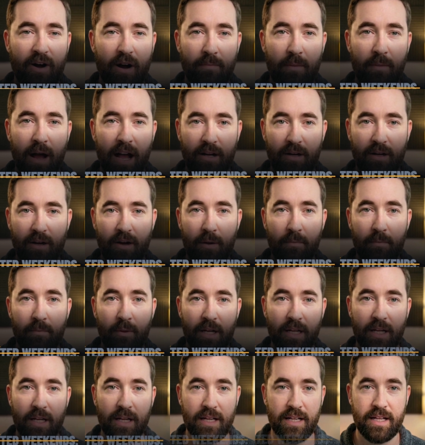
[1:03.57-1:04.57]
about your
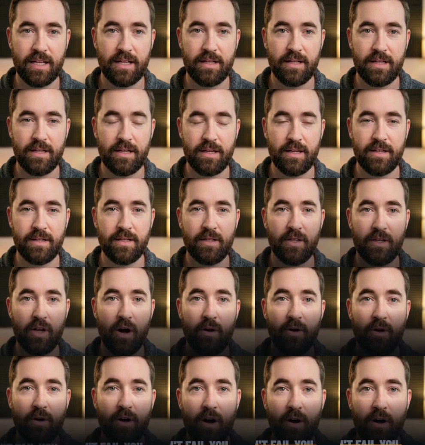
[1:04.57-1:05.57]
ability. No
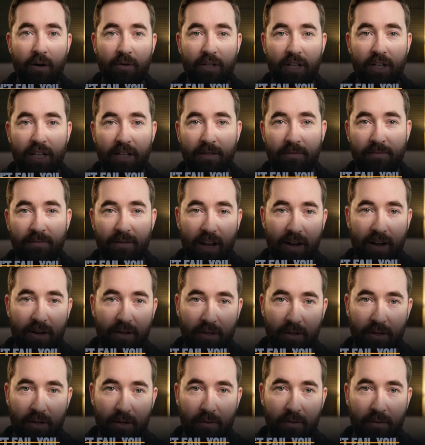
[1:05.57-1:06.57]
code didn't fail
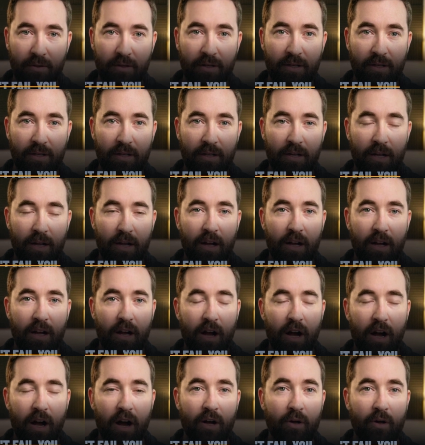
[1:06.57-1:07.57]
you.
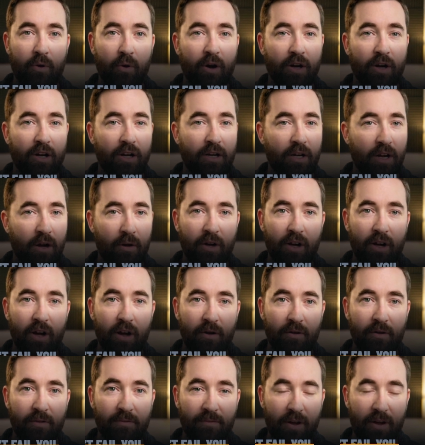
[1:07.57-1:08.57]
Unordered no
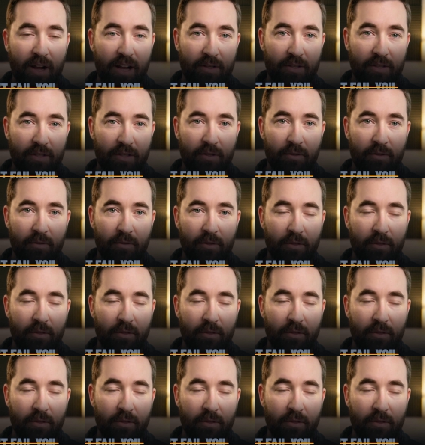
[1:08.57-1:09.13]
code failed you.